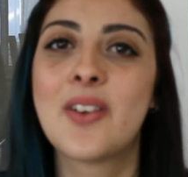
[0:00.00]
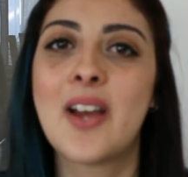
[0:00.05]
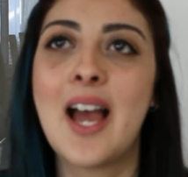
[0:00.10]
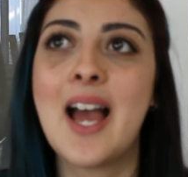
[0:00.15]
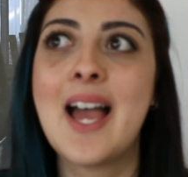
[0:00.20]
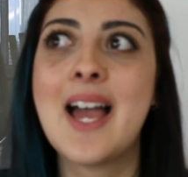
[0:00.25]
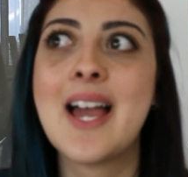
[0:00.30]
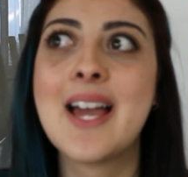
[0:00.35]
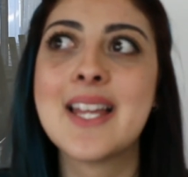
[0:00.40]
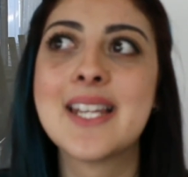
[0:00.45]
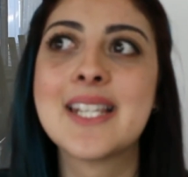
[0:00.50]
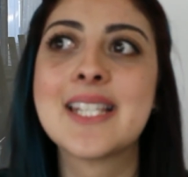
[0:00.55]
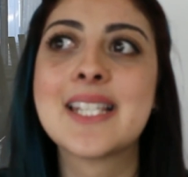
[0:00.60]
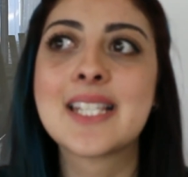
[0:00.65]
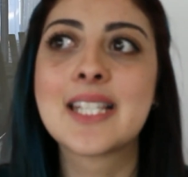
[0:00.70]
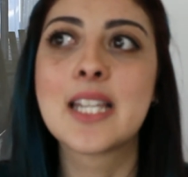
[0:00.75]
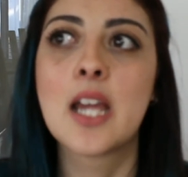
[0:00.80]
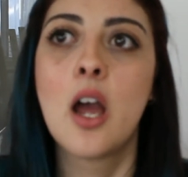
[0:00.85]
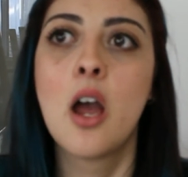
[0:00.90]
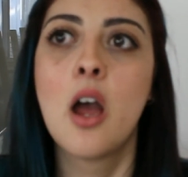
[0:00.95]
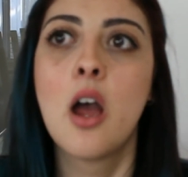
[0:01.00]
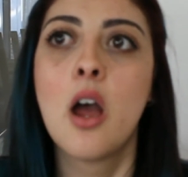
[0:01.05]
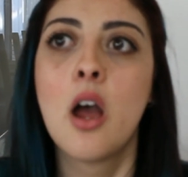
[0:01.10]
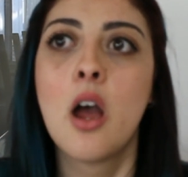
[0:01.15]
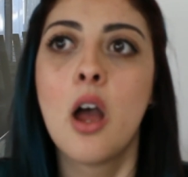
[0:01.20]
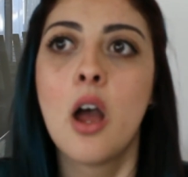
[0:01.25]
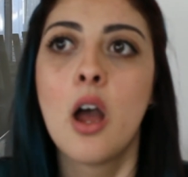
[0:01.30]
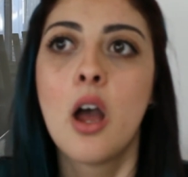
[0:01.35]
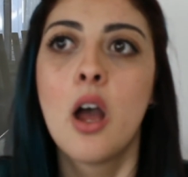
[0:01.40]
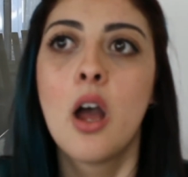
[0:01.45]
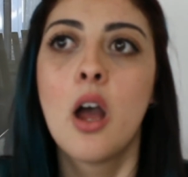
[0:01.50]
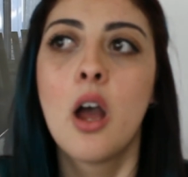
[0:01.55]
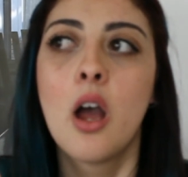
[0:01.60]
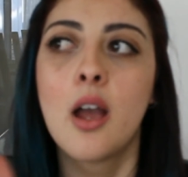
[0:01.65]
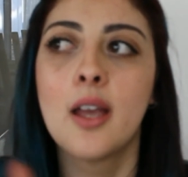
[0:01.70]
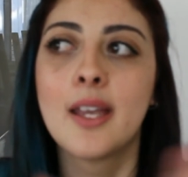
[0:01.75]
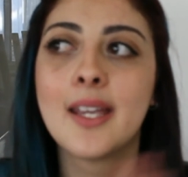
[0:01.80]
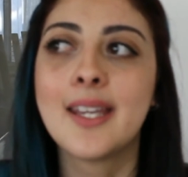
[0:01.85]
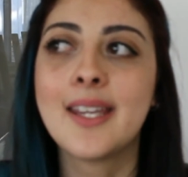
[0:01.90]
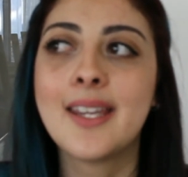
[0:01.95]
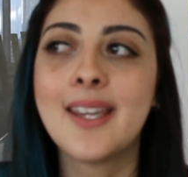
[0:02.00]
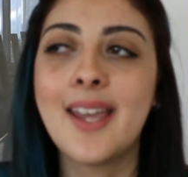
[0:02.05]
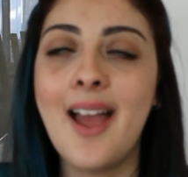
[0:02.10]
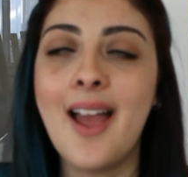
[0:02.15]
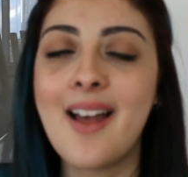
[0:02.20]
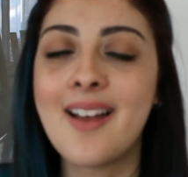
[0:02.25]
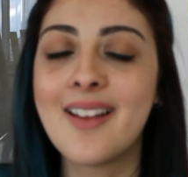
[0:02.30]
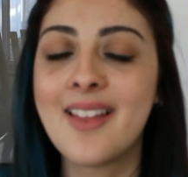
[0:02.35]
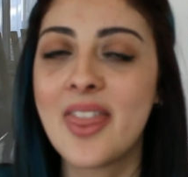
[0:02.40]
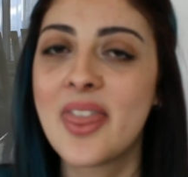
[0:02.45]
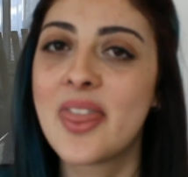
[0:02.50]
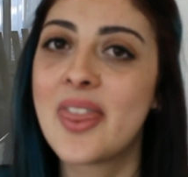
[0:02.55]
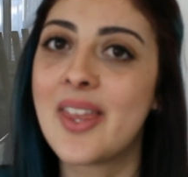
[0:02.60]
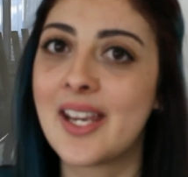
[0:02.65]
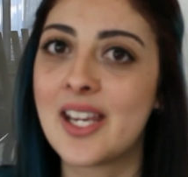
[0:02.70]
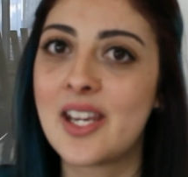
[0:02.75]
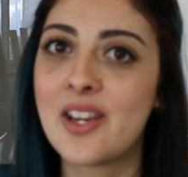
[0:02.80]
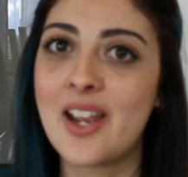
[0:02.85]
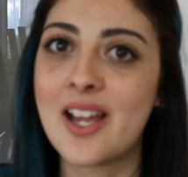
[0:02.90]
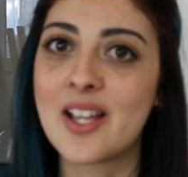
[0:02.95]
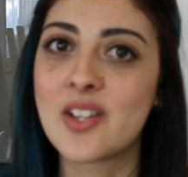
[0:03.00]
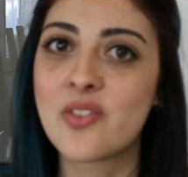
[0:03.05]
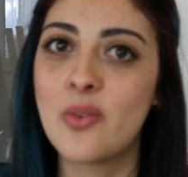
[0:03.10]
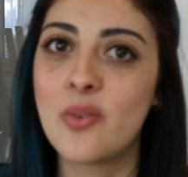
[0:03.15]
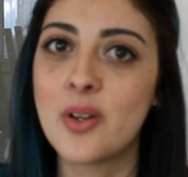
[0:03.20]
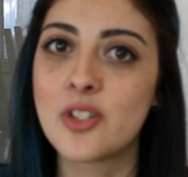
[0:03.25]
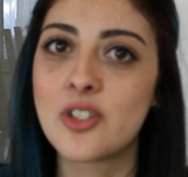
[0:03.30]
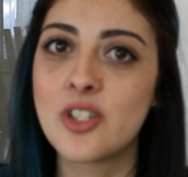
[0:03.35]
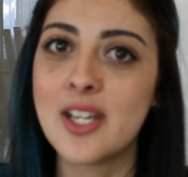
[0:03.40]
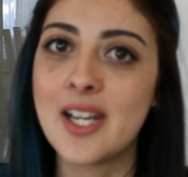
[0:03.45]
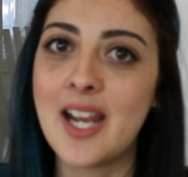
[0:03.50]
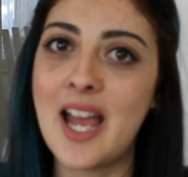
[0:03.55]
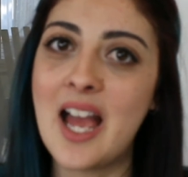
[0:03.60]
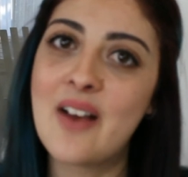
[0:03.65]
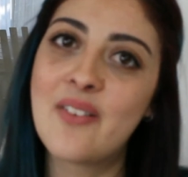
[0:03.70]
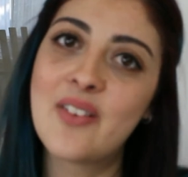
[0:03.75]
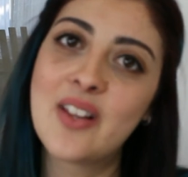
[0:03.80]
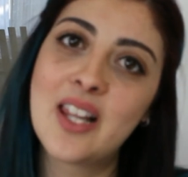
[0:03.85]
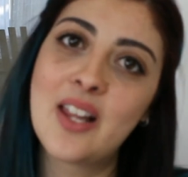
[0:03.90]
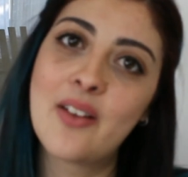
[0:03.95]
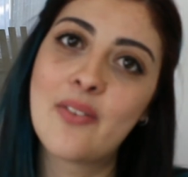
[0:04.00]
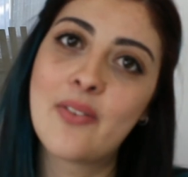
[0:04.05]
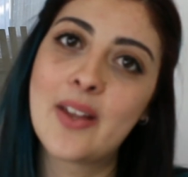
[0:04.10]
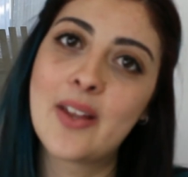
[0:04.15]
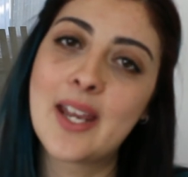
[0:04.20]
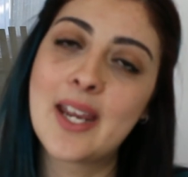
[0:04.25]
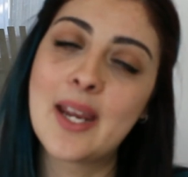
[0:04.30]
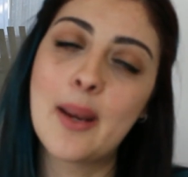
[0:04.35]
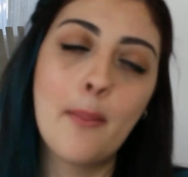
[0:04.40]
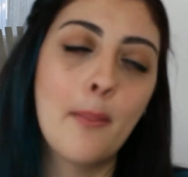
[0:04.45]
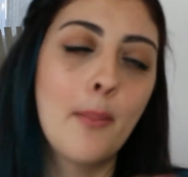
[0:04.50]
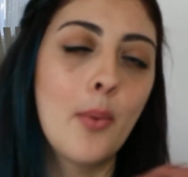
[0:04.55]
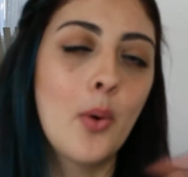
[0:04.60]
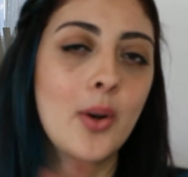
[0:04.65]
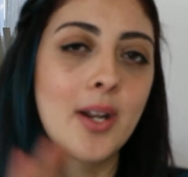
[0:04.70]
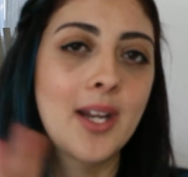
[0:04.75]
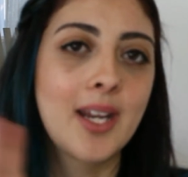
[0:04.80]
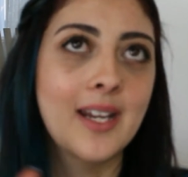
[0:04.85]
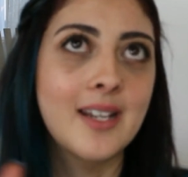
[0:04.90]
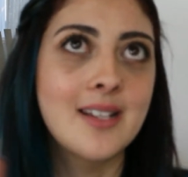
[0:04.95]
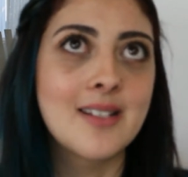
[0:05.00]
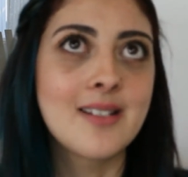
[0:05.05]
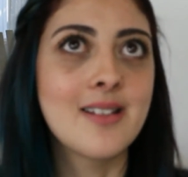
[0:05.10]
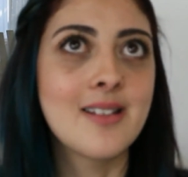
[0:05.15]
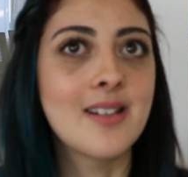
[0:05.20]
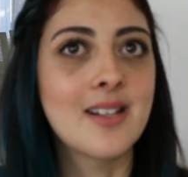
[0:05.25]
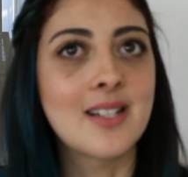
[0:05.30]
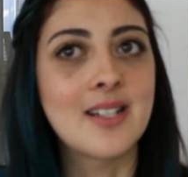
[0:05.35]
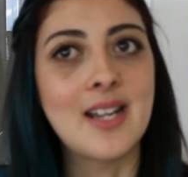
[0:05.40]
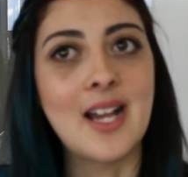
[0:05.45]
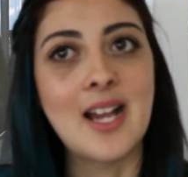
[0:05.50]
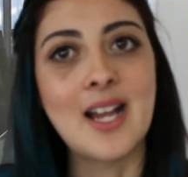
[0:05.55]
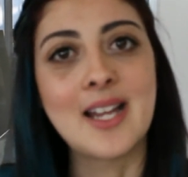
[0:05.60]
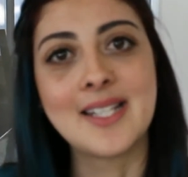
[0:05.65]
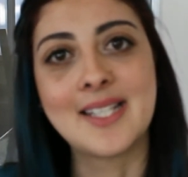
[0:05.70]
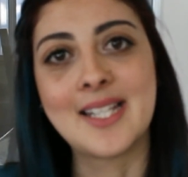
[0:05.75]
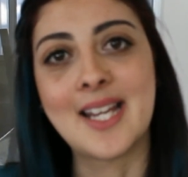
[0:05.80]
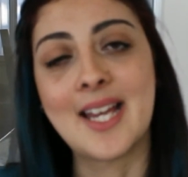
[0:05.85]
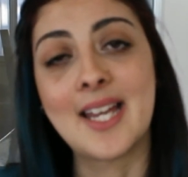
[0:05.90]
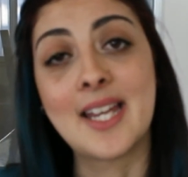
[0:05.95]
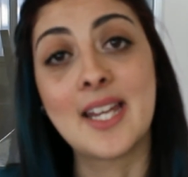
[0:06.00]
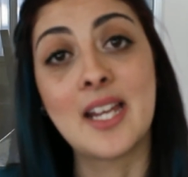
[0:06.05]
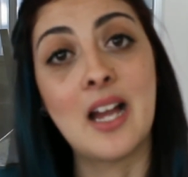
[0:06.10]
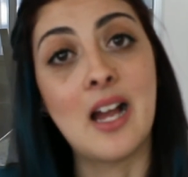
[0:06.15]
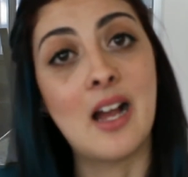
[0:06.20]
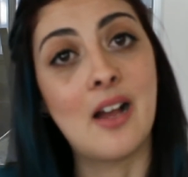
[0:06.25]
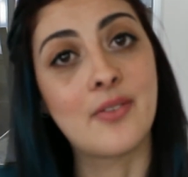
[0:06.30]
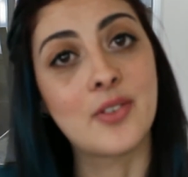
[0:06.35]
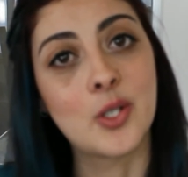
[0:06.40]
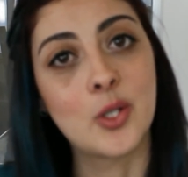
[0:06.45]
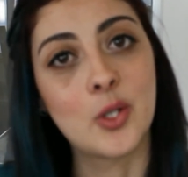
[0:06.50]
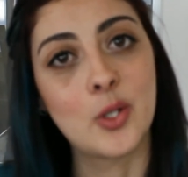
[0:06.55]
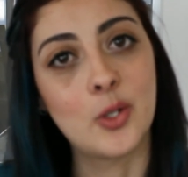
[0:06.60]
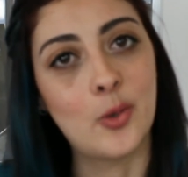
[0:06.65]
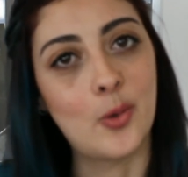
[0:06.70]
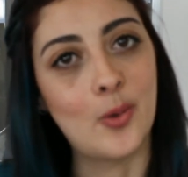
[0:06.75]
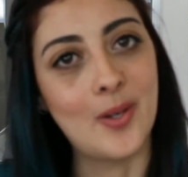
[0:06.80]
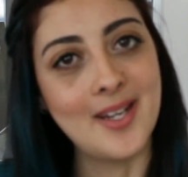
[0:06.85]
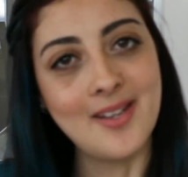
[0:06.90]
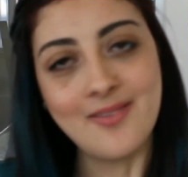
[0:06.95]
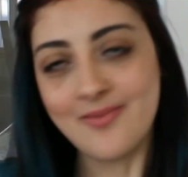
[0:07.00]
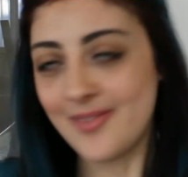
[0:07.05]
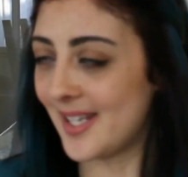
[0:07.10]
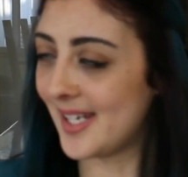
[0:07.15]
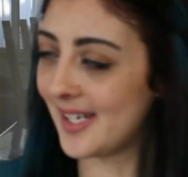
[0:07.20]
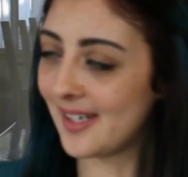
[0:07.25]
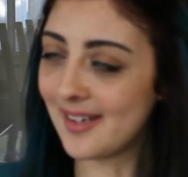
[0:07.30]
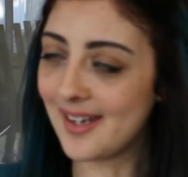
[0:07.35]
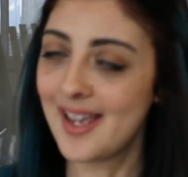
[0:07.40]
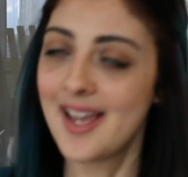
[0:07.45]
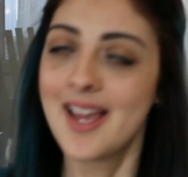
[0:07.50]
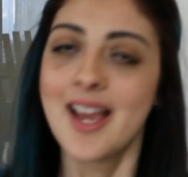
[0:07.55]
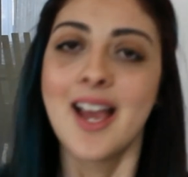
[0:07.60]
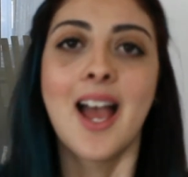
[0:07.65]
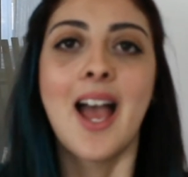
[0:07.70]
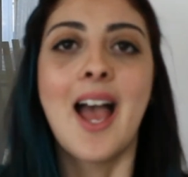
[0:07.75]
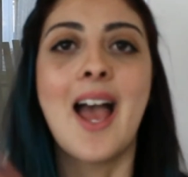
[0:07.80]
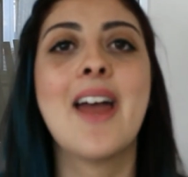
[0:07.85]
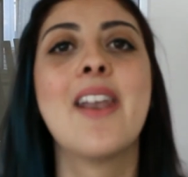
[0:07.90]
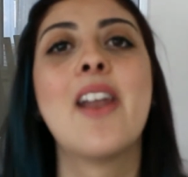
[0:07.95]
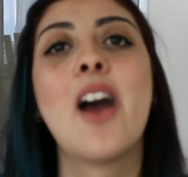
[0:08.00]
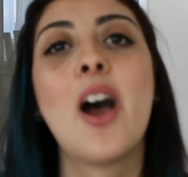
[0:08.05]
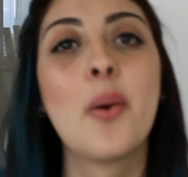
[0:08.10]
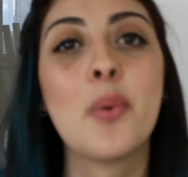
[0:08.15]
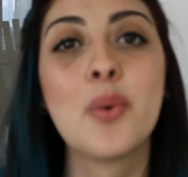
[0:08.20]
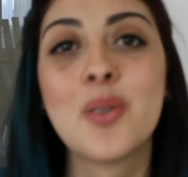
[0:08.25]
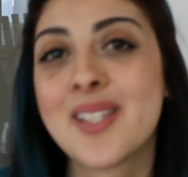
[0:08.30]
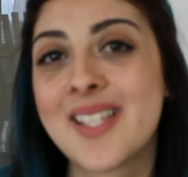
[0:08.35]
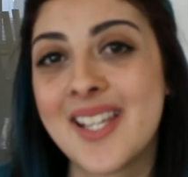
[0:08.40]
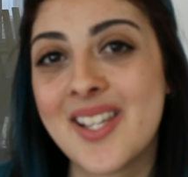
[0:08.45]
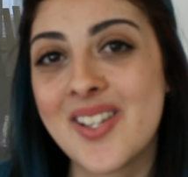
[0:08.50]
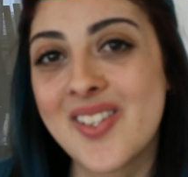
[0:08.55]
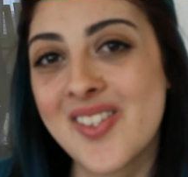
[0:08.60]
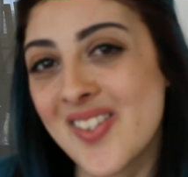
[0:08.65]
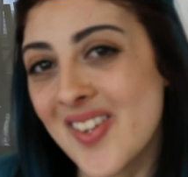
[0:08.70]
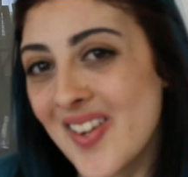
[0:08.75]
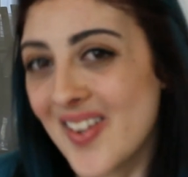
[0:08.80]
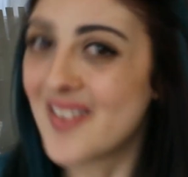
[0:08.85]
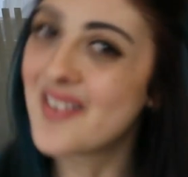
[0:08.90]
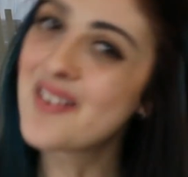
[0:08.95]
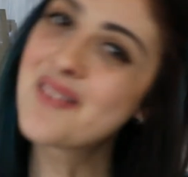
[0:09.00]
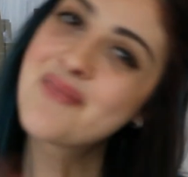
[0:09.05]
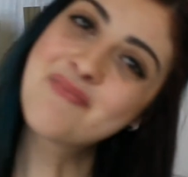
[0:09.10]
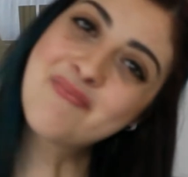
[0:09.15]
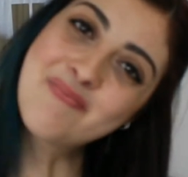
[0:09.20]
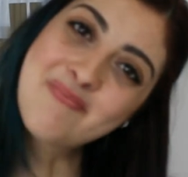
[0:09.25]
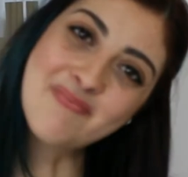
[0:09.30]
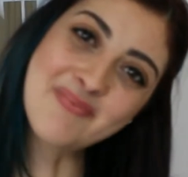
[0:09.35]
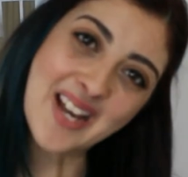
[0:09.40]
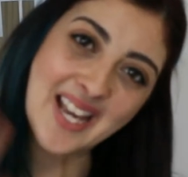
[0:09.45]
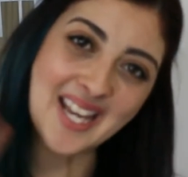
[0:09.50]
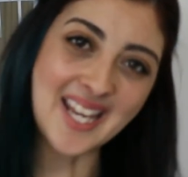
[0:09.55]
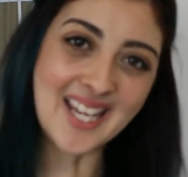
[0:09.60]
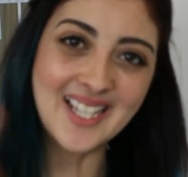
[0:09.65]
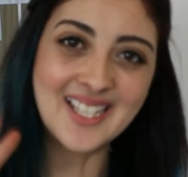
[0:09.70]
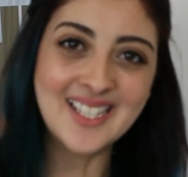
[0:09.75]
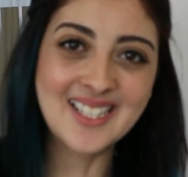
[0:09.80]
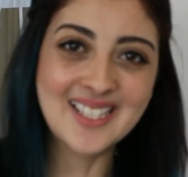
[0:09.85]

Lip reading: And yeah, thank you guys for watching. Have a lovely morning, day, afternoon or evening, and I will see you soon. Bye.